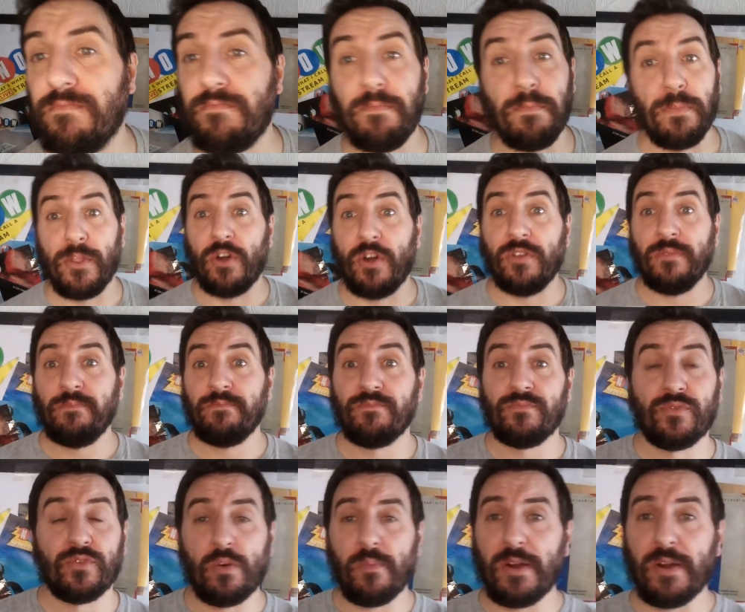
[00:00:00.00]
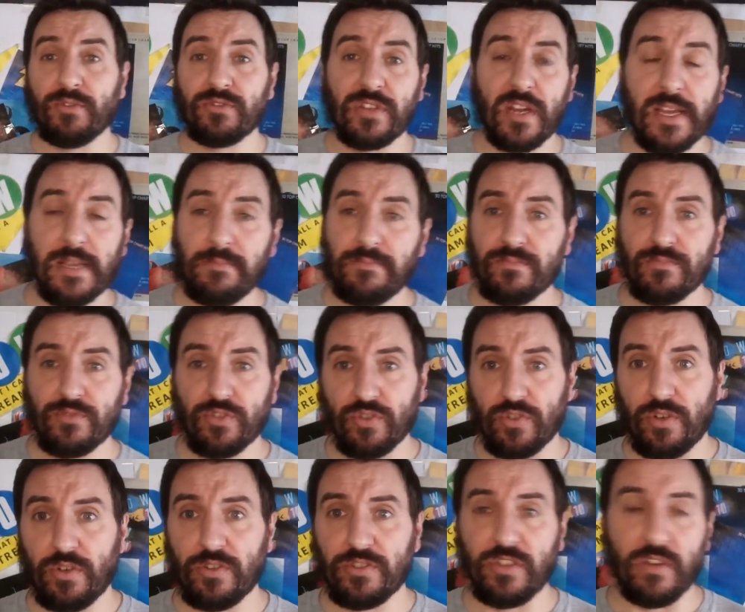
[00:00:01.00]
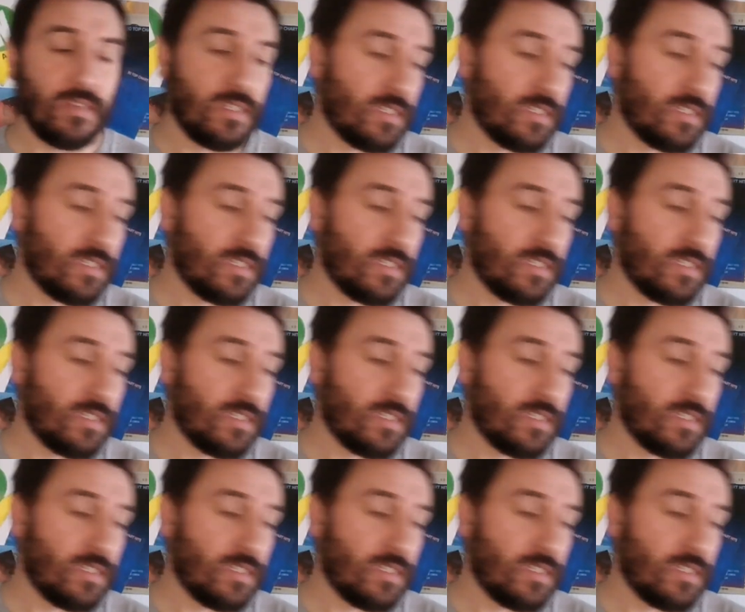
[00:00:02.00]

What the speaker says: no mouse slime. So sorry to